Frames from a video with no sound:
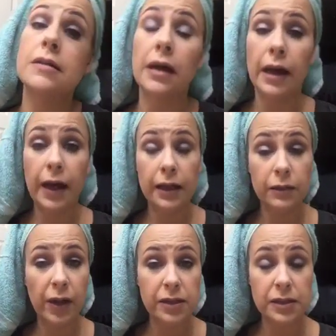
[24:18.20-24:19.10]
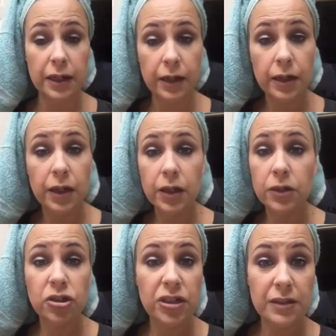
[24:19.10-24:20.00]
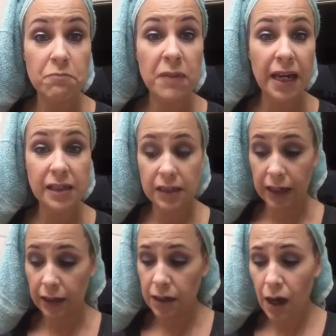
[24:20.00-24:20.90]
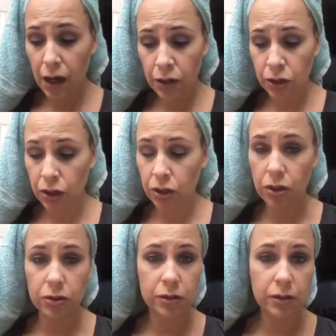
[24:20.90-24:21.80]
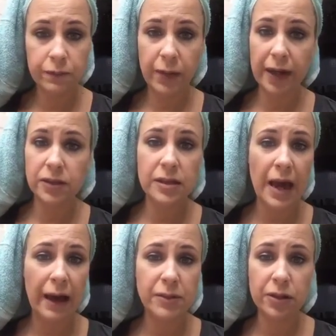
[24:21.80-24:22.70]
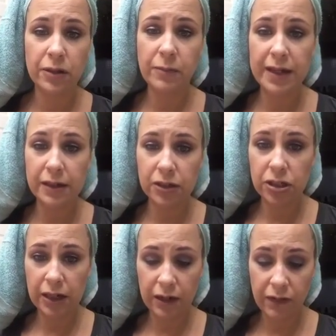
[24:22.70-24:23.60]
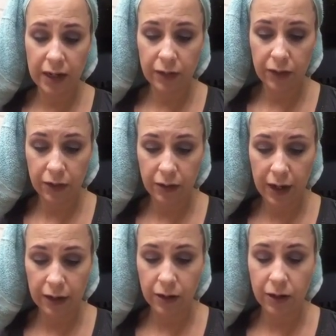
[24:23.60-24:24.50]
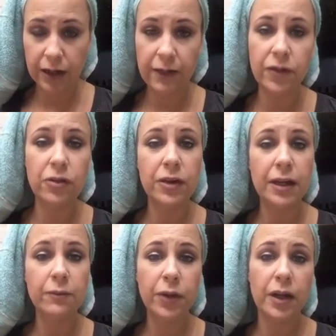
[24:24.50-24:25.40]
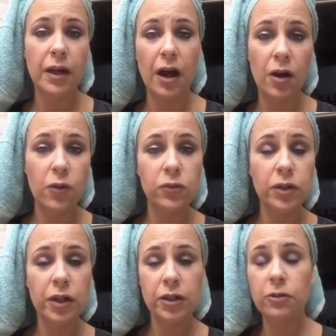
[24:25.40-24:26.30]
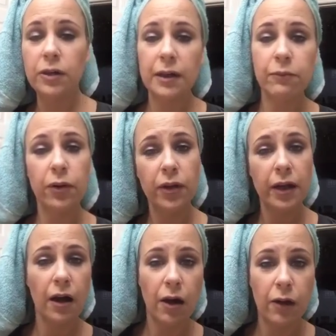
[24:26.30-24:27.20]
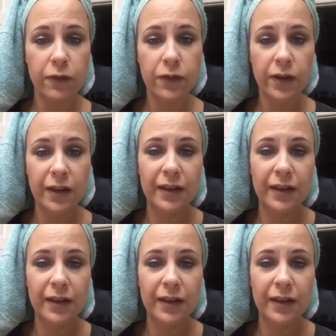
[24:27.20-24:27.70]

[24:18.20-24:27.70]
Haley Bostick. She's amazing. Young girl, but absolutely amazing. She did a video the other night called "If You Can Put It On, You Can Pull It Off."